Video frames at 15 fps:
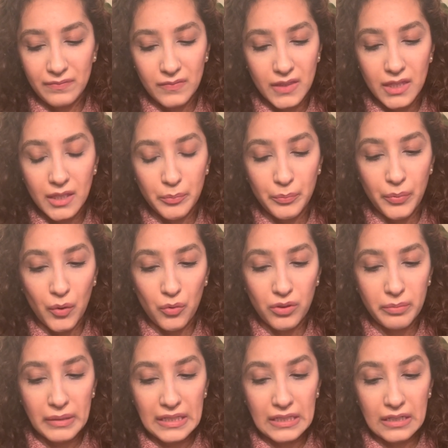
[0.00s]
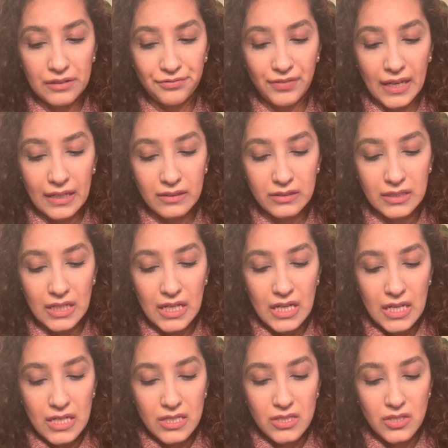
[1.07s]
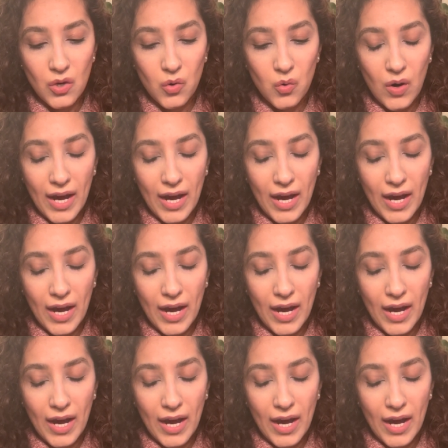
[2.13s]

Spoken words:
both media failed. So